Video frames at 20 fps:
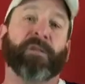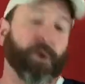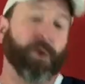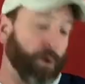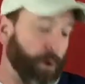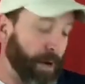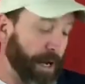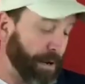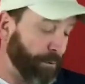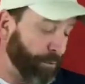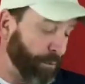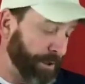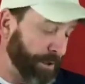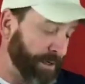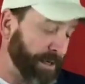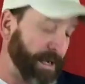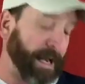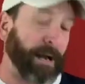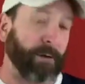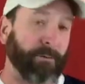though I
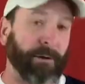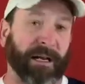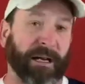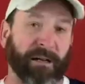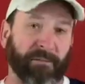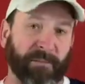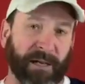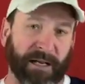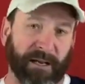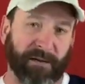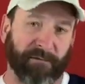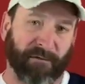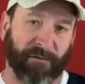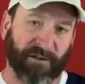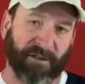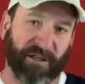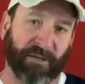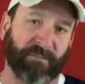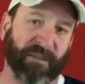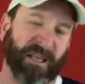would not recommend it for
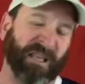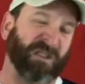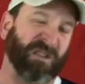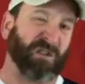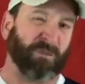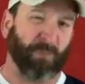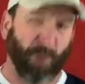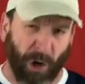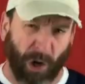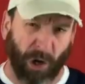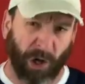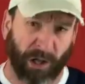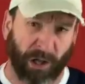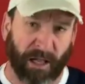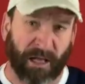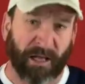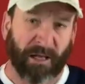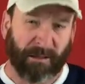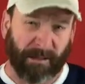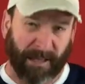something small,
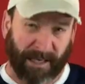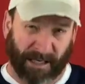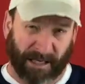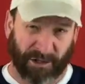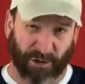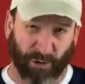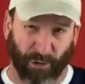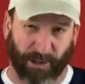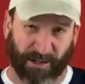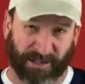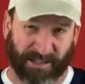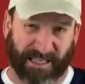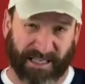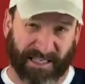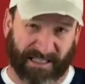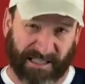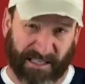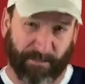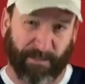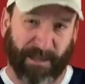like a Taurus
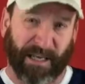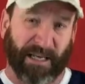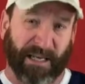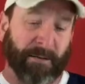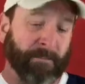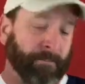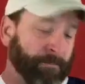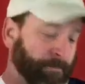TCP.